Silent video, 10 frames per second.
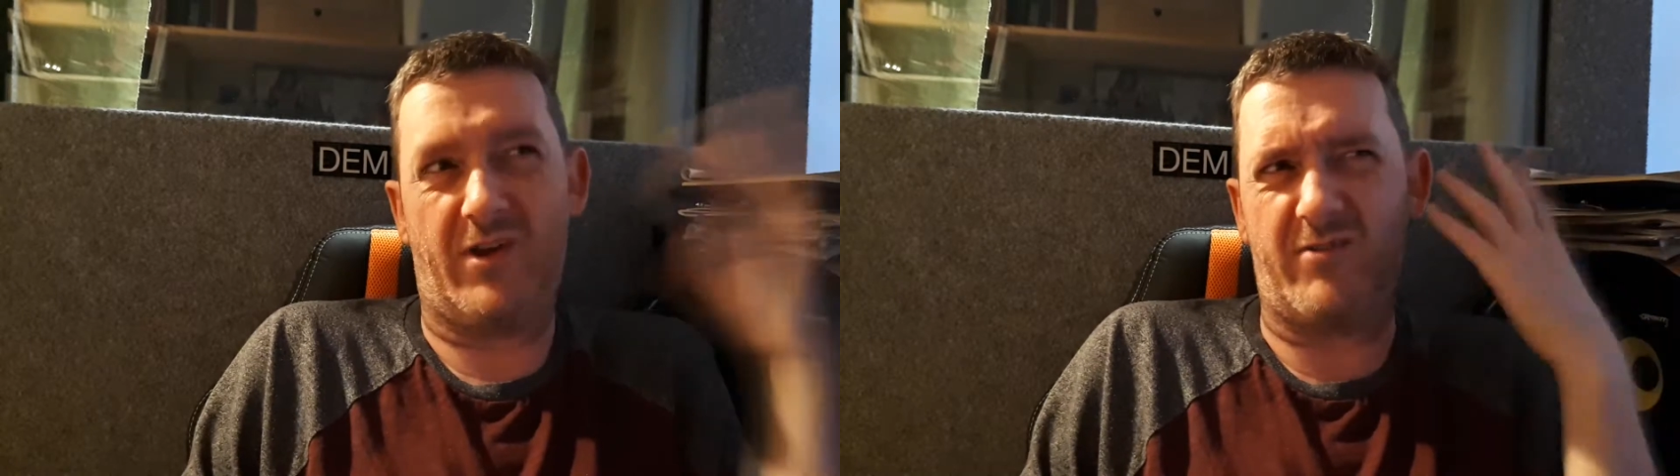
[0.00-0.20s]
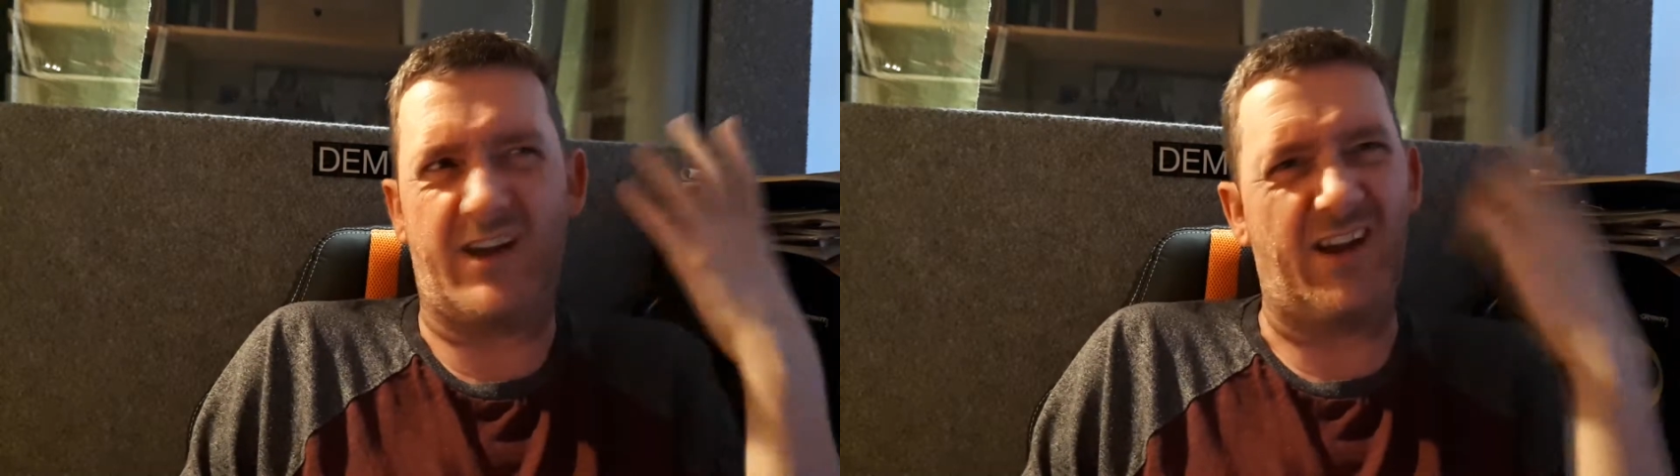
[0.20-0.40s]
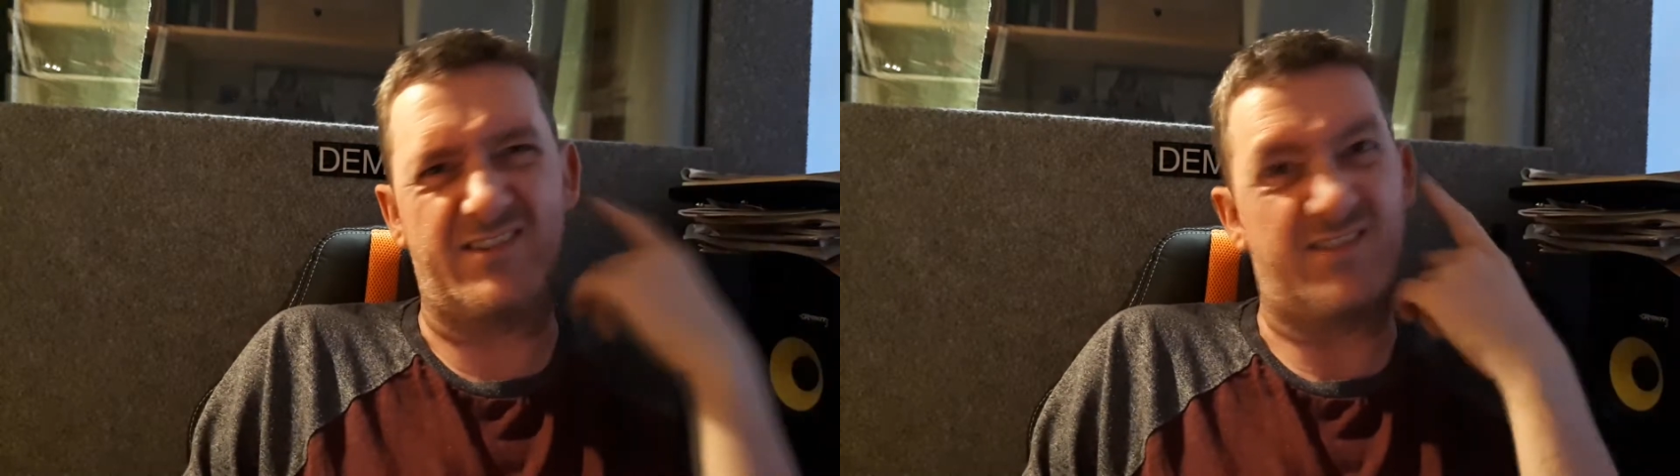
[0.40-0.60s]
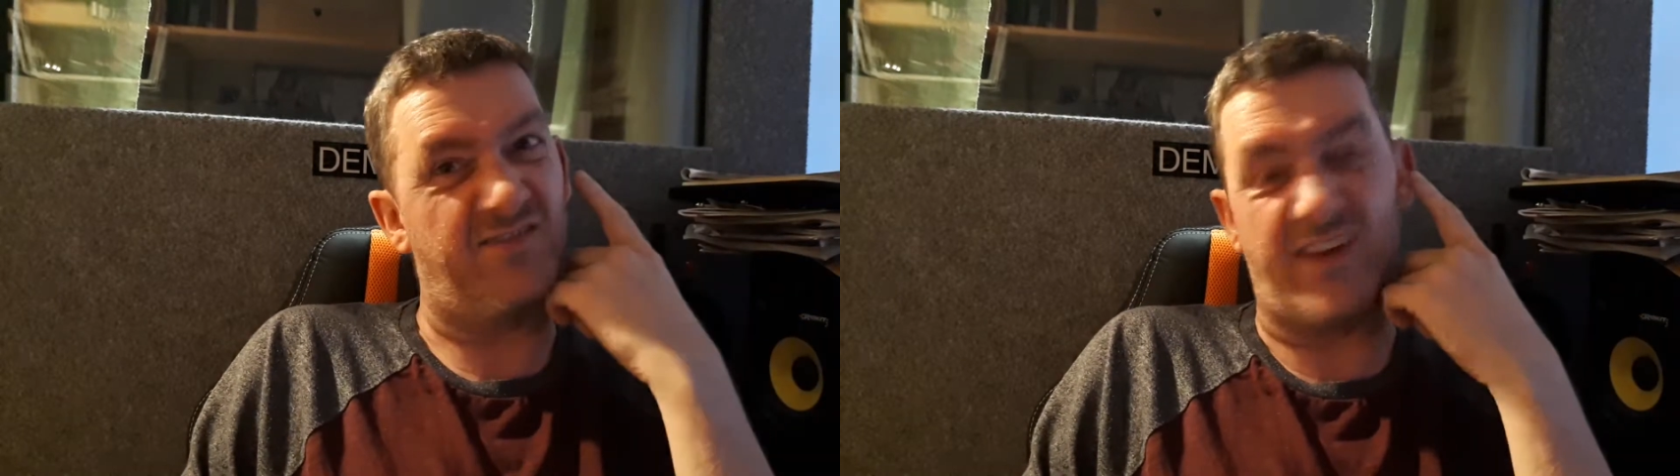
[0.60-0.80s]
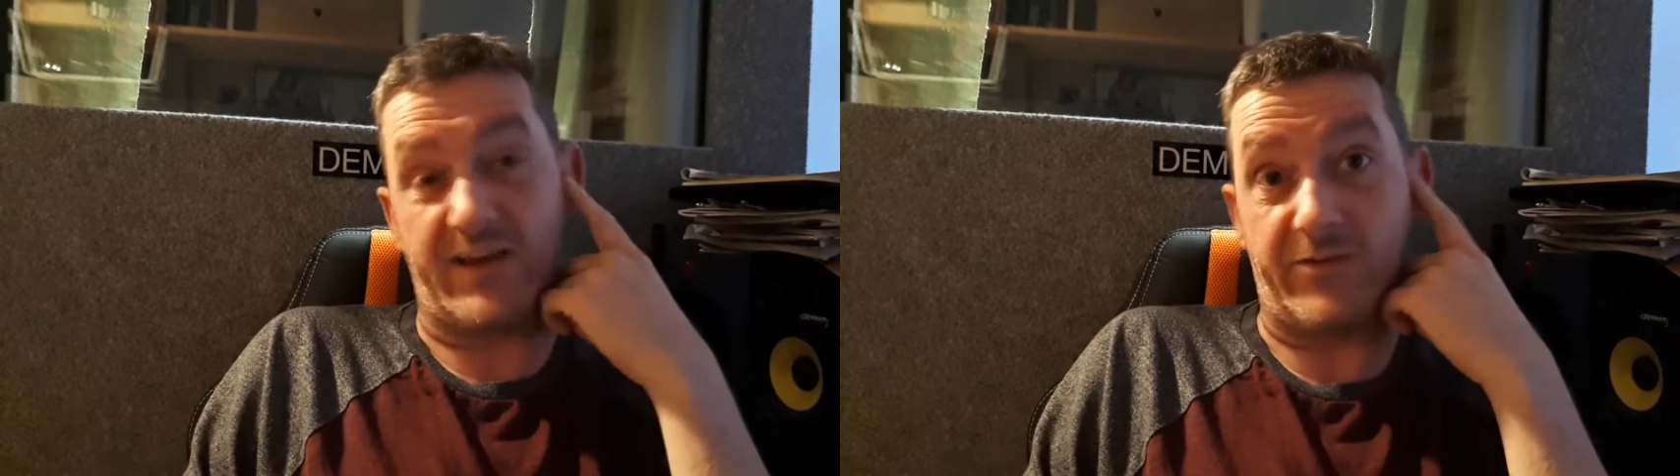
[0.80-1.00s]
I recognise his
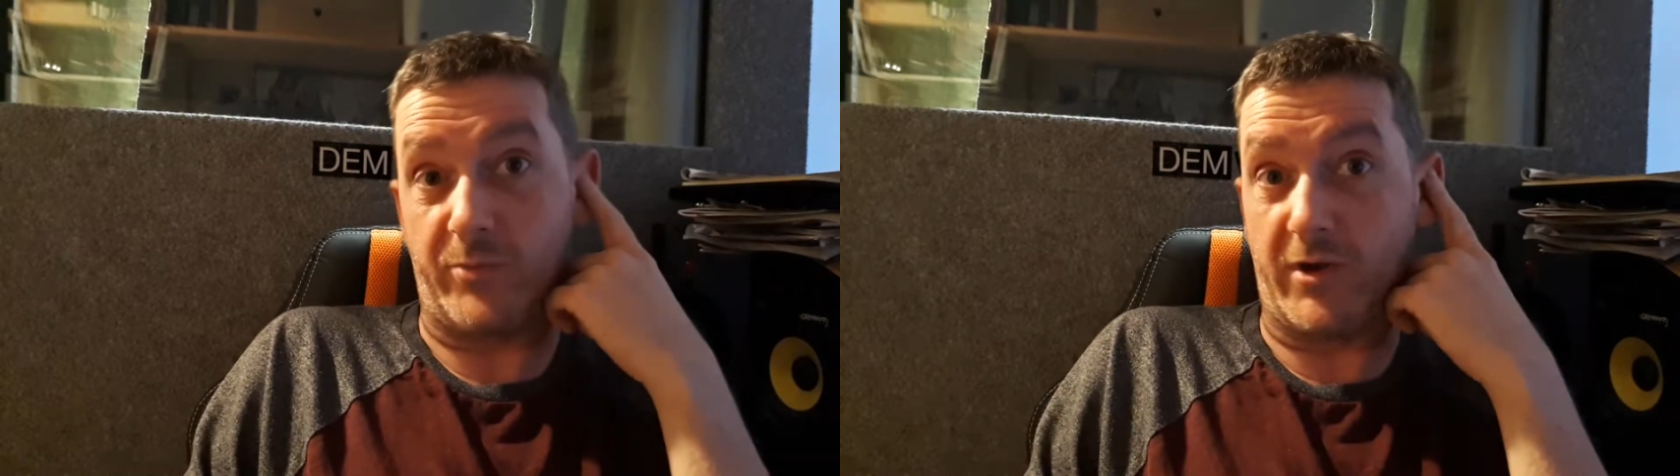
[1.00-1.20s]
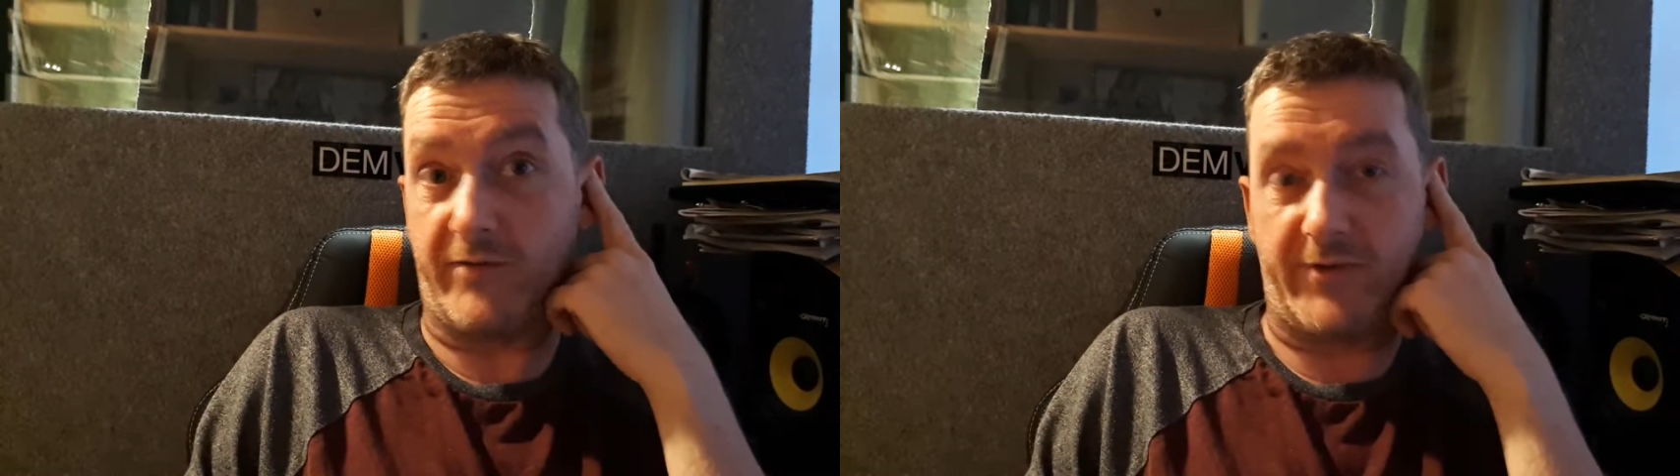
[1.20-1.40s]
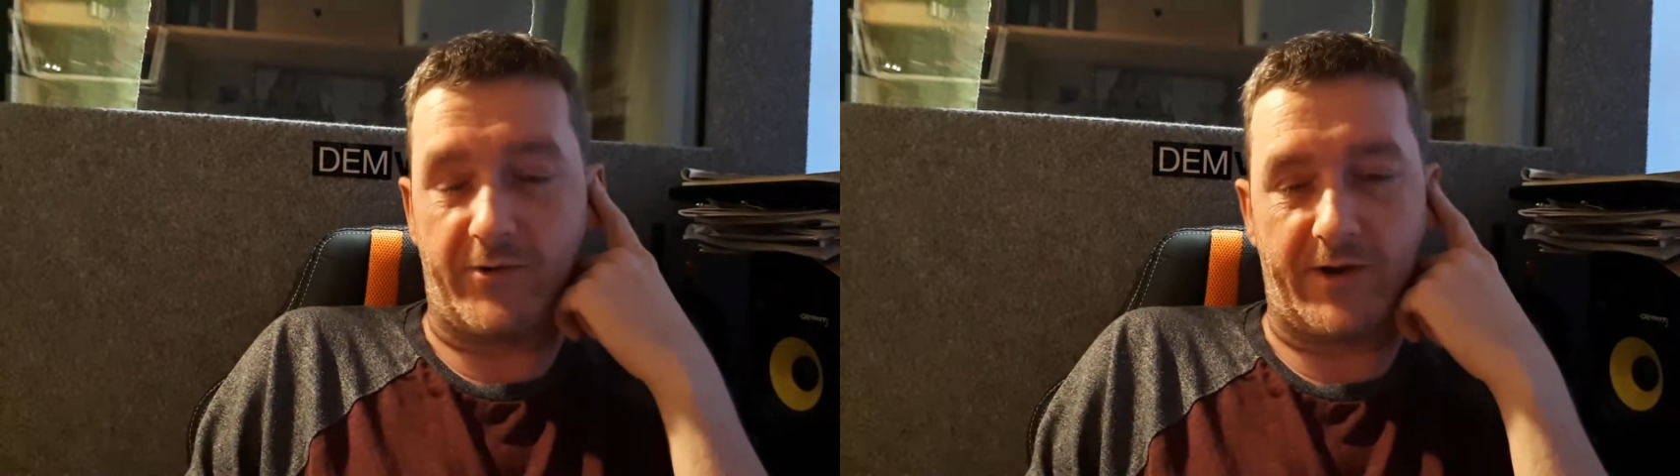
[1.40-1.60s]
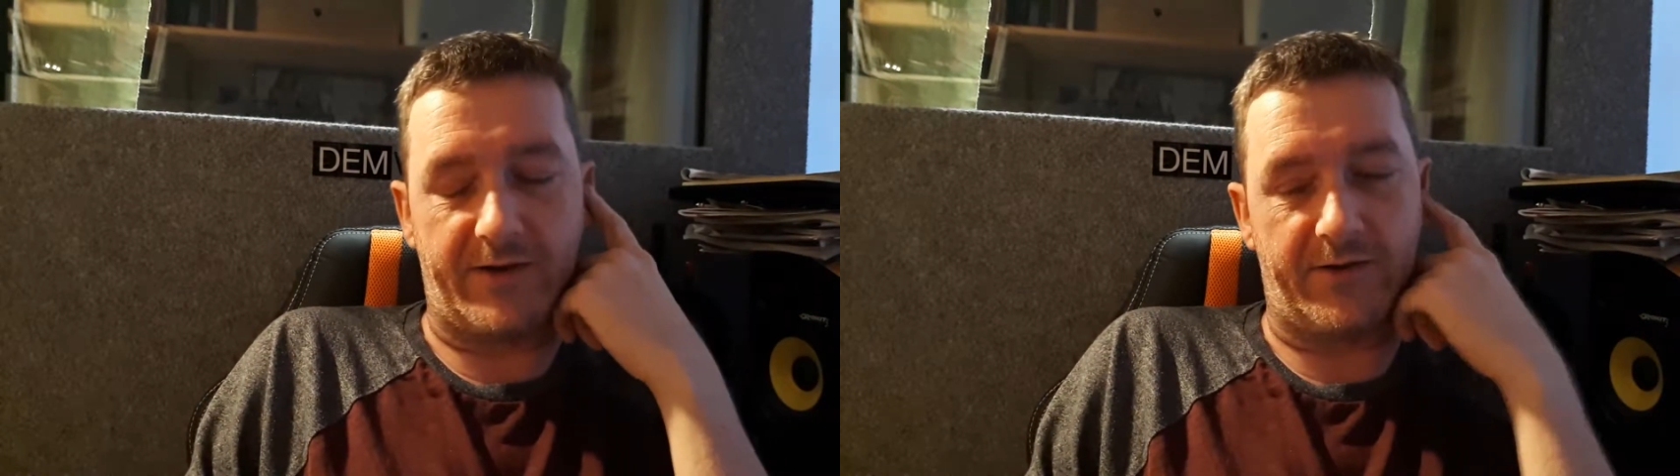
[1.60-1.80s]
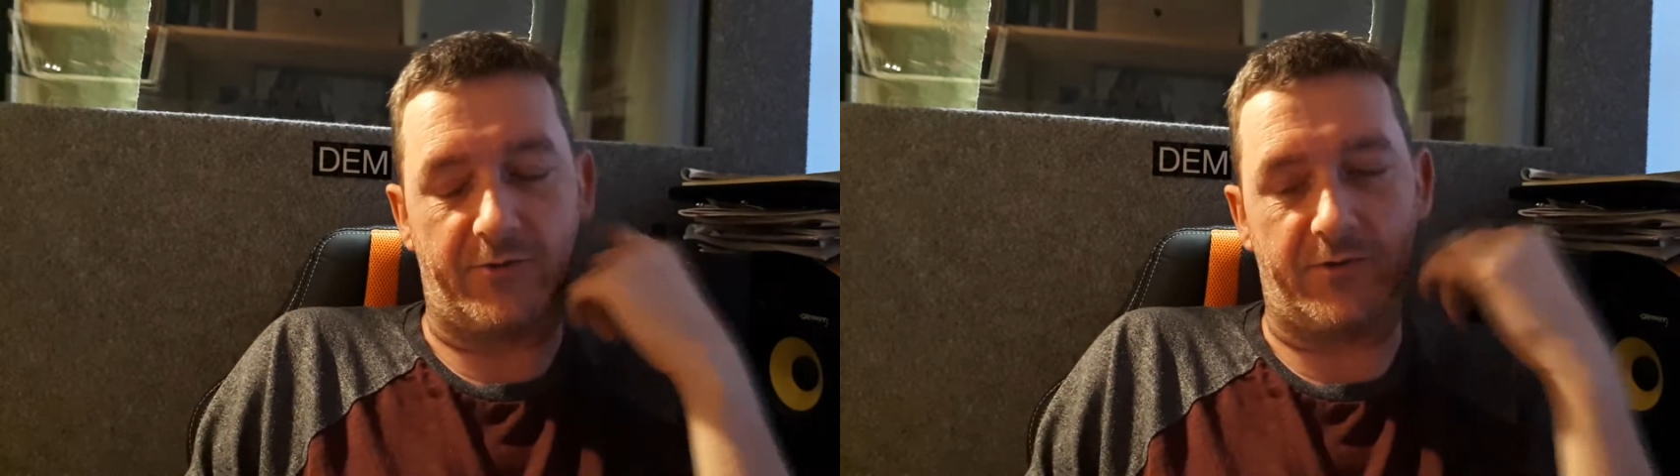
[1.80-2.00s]
face, but I've no
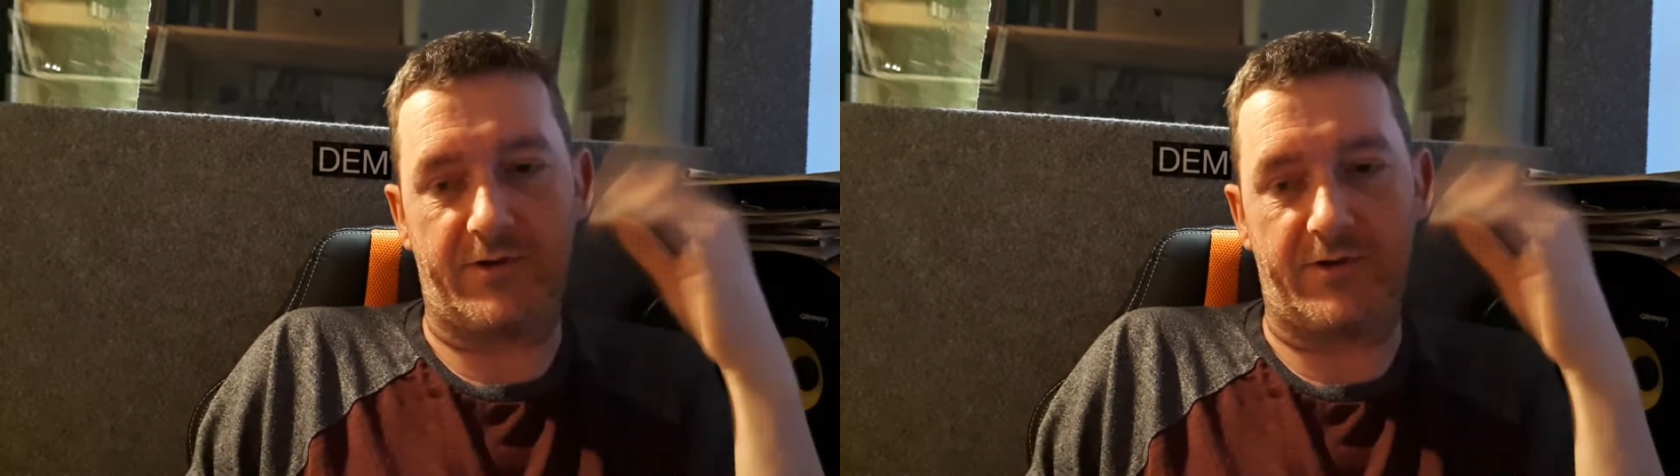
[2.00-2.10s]
idea who.